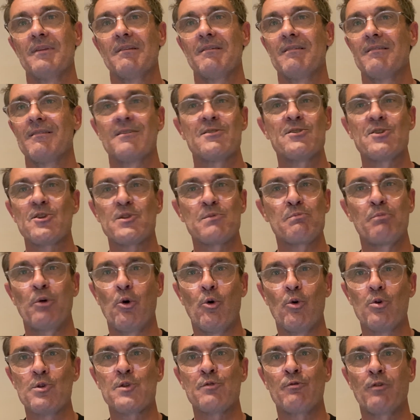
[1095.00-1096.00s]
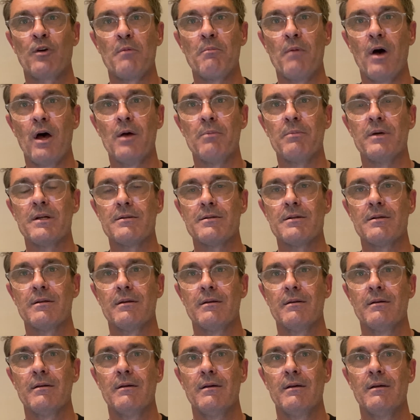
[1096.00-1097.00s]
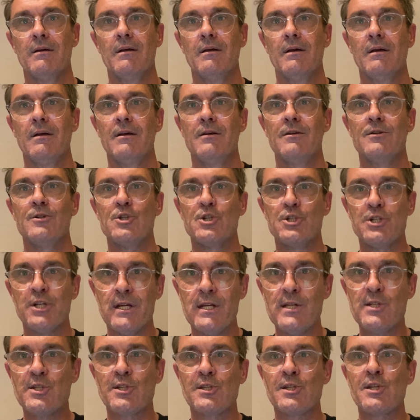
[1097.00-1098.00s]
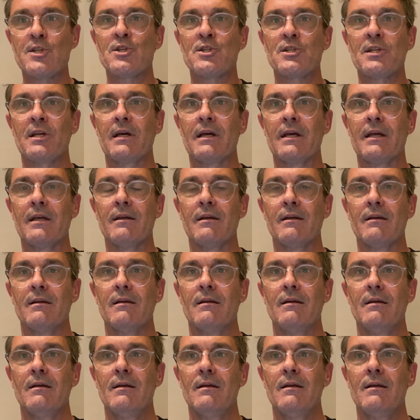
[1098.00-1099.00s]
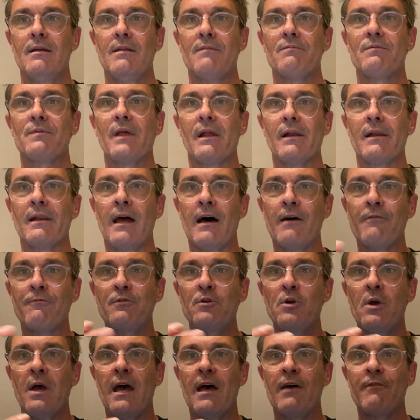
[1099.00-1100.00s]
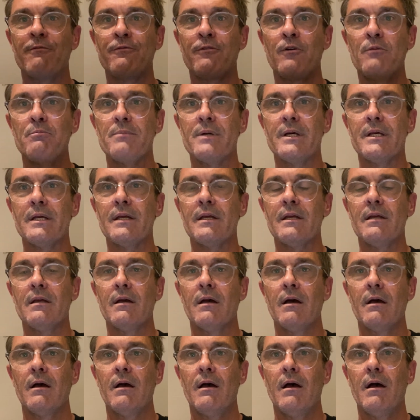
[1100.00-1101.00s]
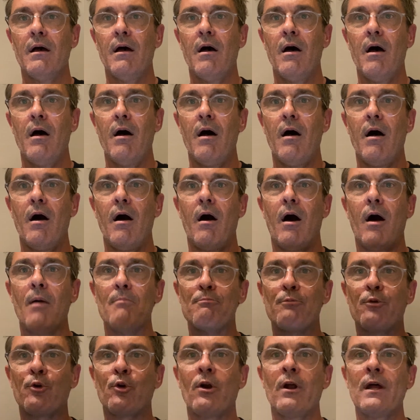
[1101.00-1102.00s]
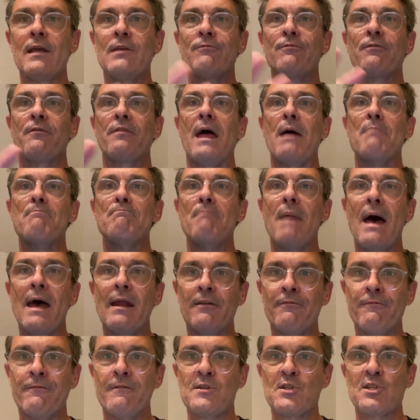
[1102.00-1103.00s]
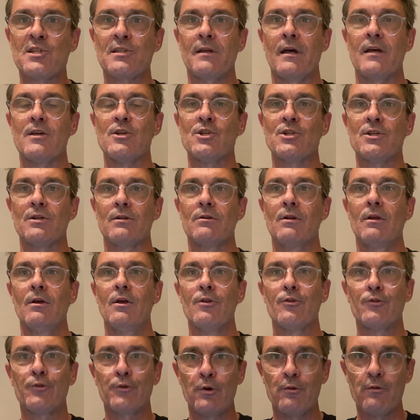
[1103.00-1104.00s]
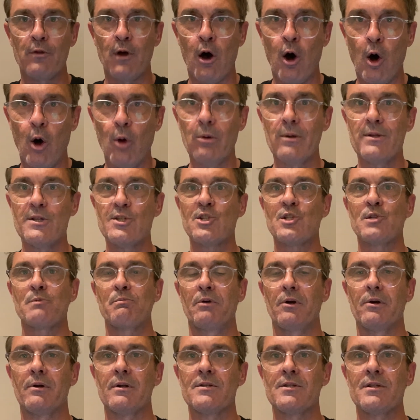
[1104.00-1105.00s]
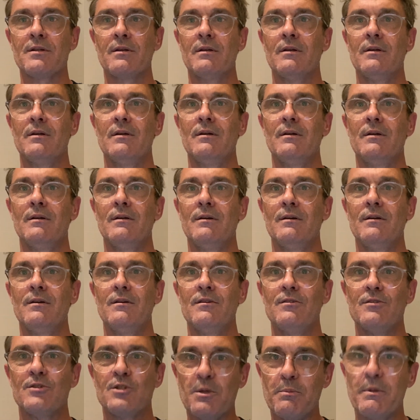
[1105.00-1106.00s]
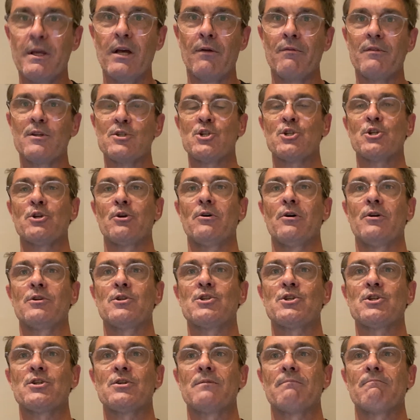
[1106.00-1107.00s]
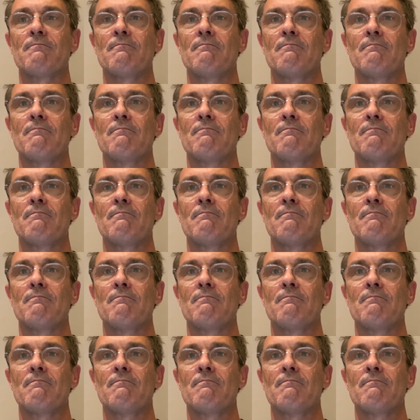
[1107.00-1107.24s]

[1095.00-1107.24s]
Let's just pause for a moment. Jesus is saying, the love you have for me, I'm praying for that manifestation through the Holy Spirit to be on the church,